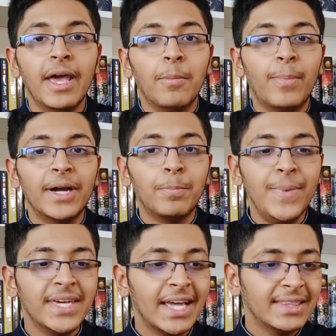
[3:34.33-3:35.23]
but
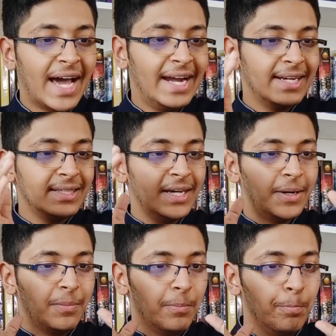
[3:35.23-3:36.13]
making that
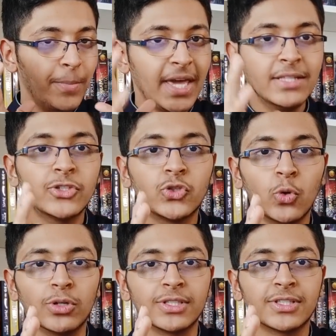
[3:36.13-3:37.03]
the main
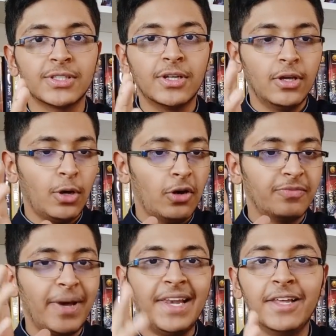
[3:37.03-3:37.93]
source of
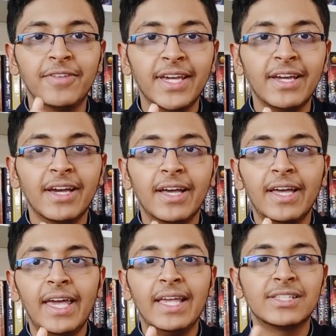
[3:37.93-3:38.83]
my living
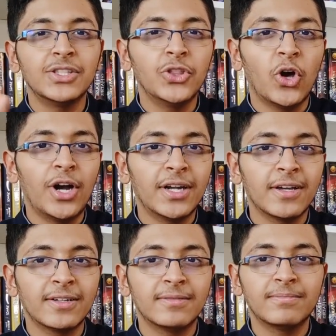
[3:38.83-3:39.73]
is not
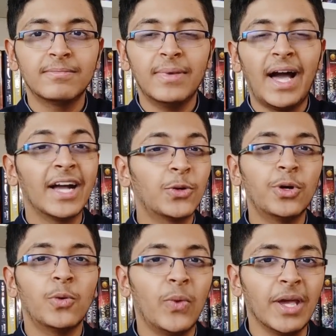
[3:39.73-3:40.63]
a
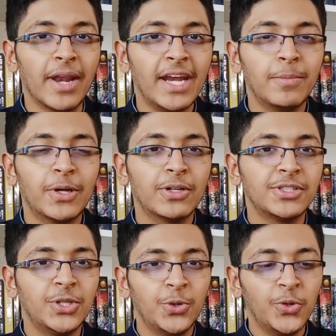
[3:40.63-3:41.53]
good way, right? Because
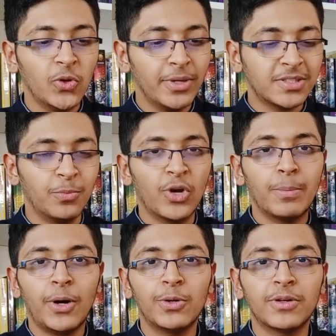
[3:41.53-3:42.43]
YouTube is more
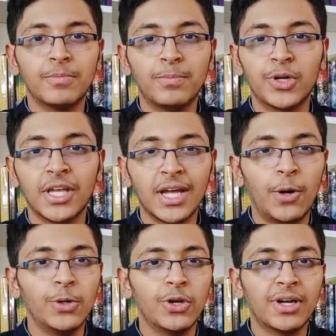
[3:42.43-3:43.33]
about putting
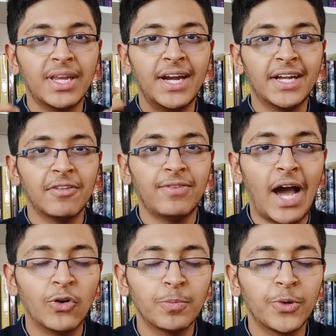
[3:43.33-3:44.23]
out your creative
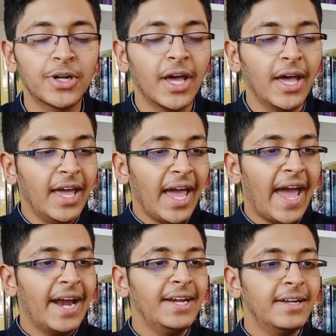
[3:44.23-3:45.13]
output.
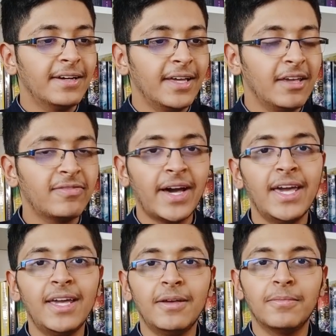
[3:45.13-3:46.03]
And if
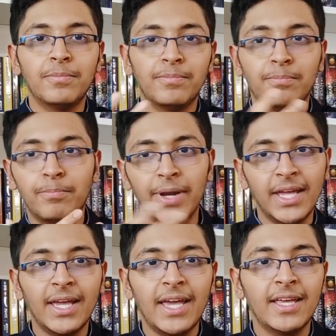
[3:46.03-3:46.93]
I
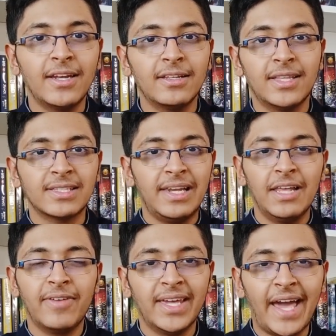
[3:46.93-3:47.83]
bring in this
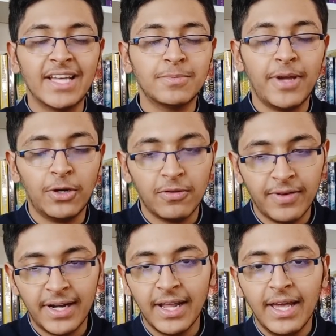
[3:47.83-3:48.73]
living aspect of
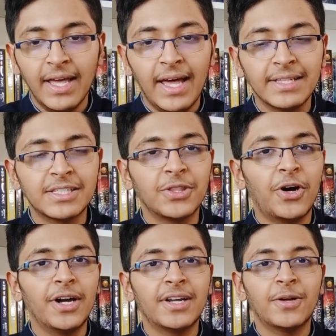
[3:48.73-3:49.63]
it, it's
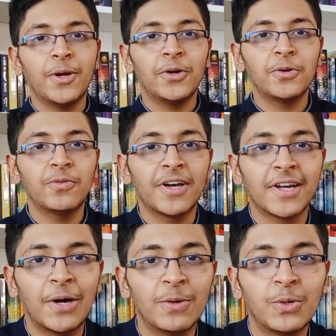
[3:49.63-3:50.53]
not going to work
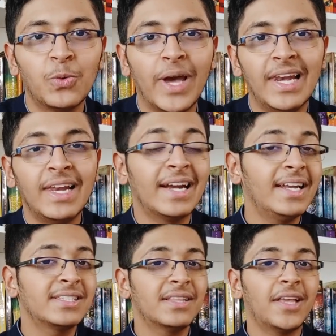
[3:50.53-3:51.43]
out too well, at
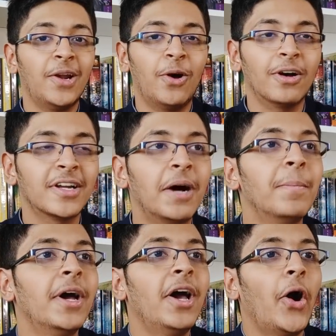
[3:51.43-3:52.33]
least in the long term.
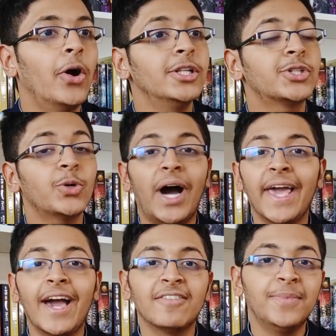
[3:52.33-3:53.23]
Also, I
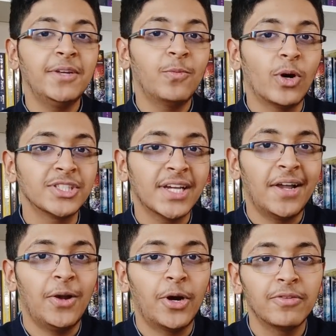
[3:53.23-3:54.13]
have been watching a
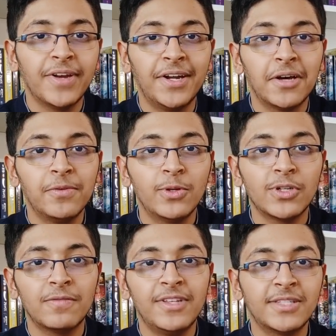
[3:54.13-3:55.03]
lot of interviews
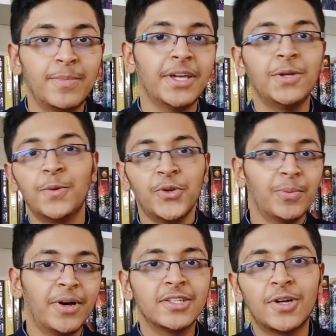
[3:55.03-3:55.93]
of these big
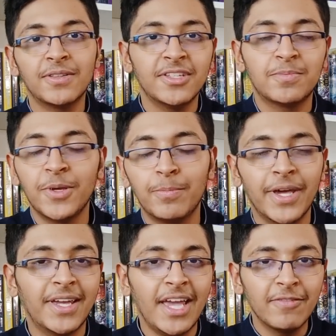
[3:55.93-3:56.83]
YouTubers or these
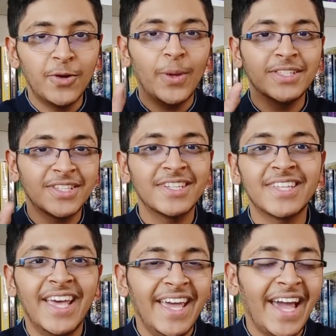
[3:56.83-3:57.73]
big influencers,
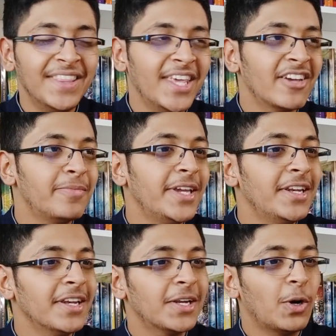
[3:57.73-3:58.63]
and they have
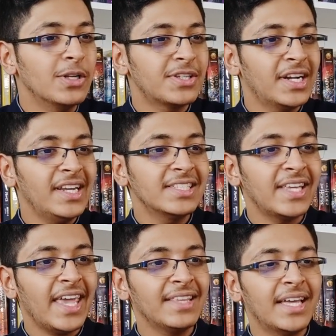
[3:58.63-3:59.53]
been constantly
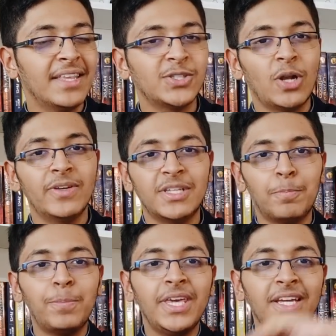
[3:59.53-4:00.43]
saying that there's always a
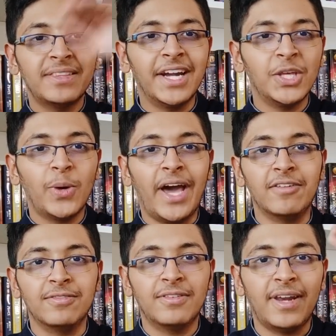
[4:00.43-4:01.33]
peak that you
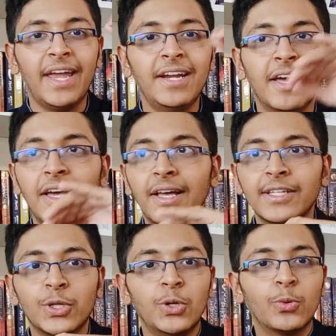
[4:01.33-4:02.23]
have, right?
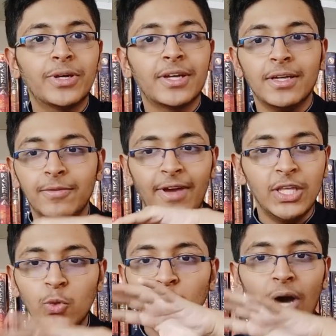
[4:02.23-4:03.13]
So when
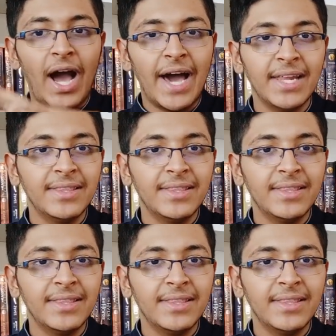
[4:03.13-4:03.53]
you are in